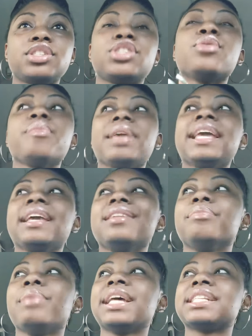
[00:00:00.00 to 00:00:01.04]

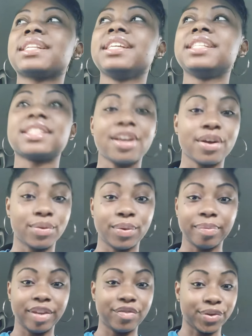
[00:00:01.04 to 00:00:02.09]
men basically stuck with
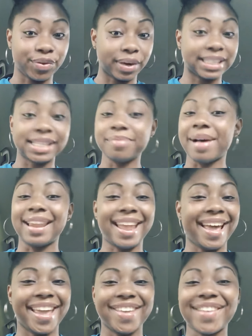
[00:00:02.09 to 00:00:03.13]
me for the rest of my
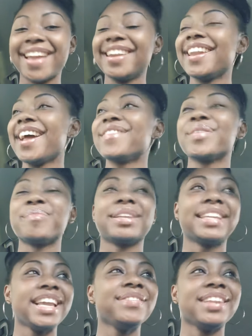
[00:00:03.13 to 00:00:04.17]
life. I never
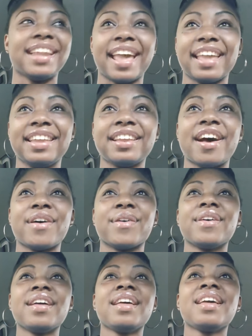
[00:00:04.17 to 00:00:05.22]
believed in that,
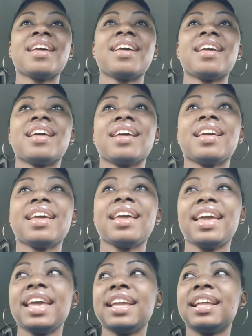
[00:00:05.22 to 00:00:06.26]

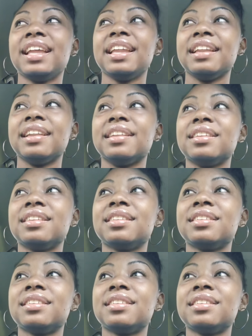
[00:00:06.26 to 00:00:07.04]
and